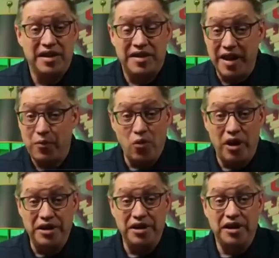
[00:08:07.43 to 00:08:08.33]
Step
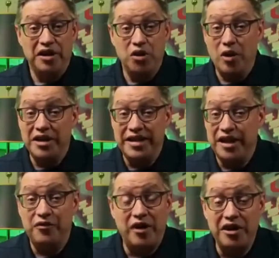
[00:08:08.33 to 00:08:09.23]
1, you
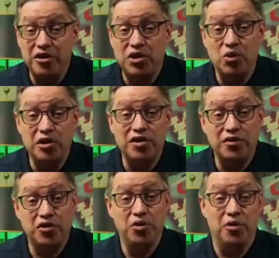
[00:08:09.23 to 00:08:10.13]
identify your source of
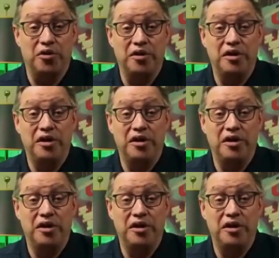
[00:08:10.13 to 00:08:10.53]
truth.